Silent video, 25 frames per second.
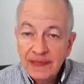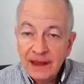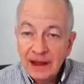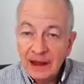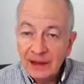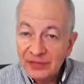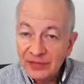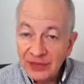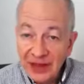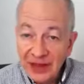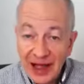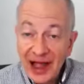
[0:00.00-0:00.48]

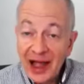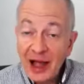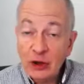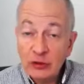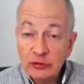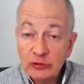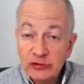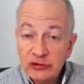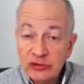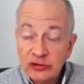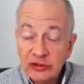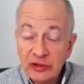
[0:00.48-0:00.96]
of the
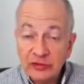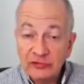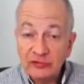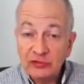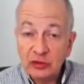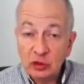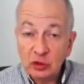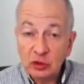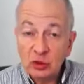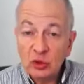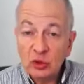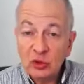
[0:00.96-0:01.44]
house of the
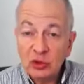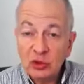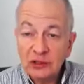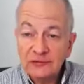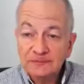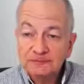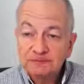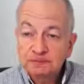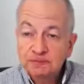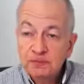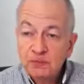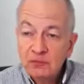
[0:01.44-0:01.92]
Lord.
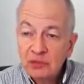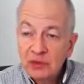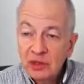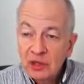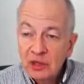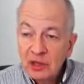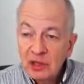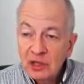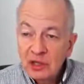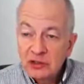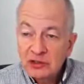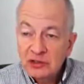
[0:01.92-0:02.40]

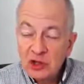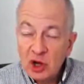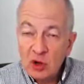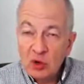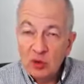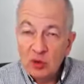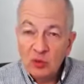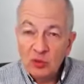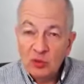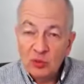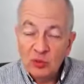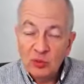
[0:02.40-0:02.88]

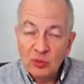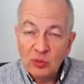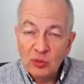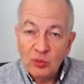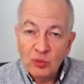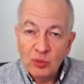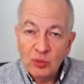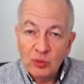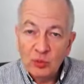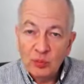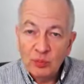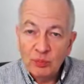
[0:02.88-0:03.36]
So
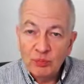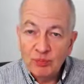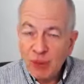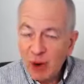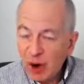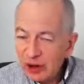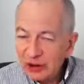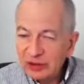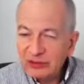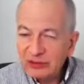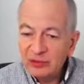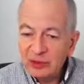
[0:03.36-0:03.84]

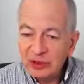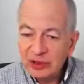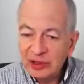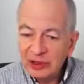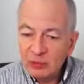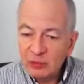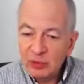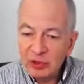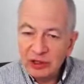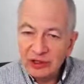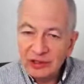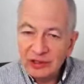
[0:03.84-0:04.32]
part of what I
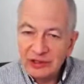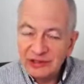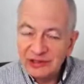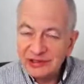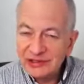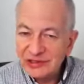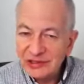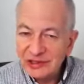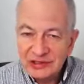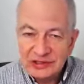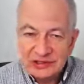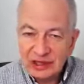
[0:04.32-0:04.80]
wanted to
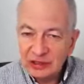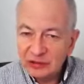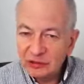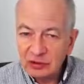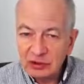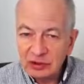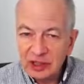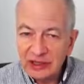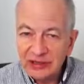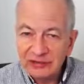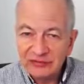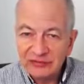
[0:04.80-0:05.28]
just
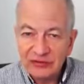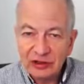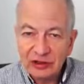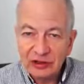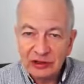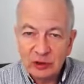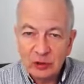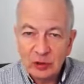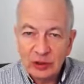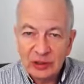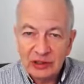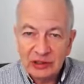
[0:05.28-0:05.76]
underline very
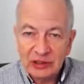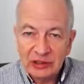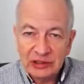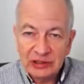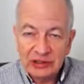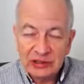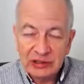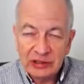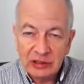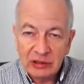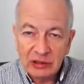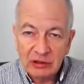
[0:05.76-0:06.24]
quickly
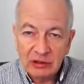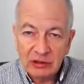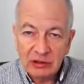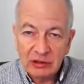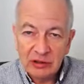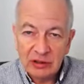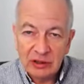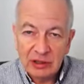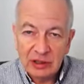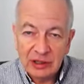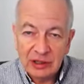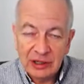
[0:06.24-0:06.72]
here
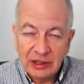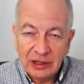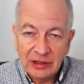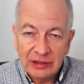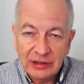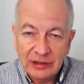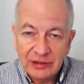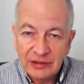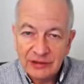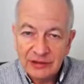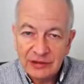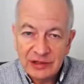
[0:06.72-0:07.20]

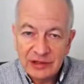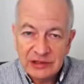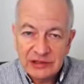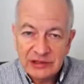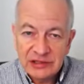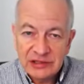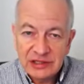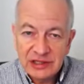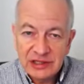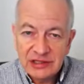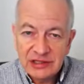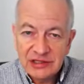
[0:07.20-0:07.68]
in this
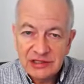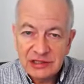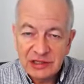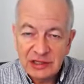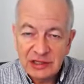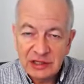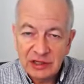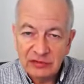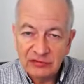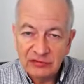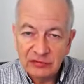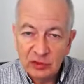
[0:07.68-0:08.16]
season
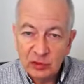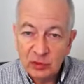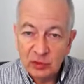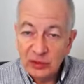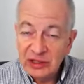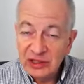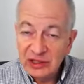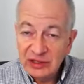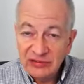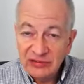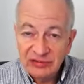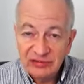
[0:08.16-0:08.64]
of
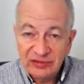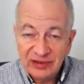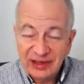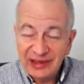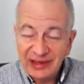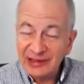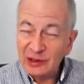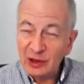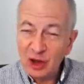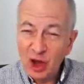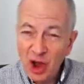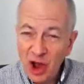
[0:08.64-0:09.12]
grief
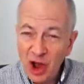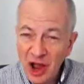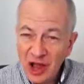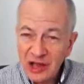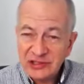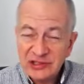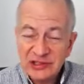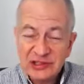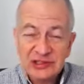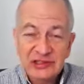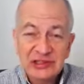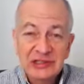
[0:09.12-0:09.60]
and
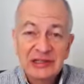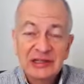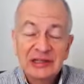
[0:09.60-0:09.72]
loss